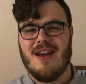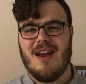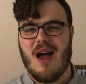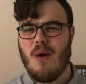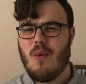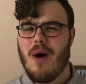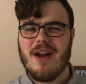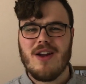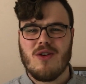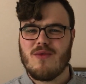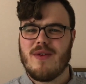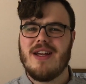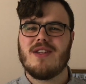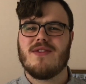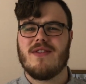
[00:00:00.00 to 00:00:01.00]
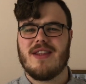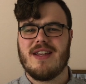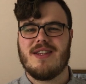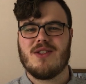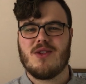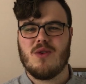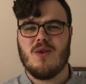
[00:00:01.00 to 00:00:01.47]
Why not reach for
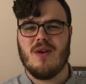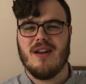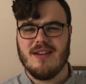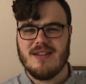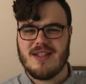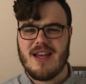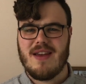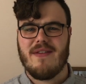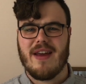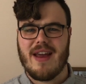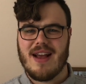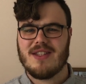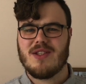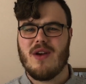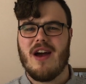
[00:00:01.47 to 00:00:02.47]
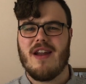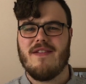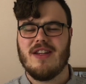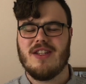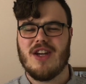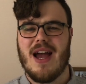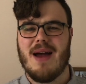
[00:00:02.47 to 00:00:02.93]
this tool and see if it gets you out of a
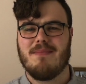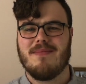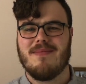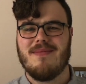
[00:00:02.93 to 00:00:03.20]
jam?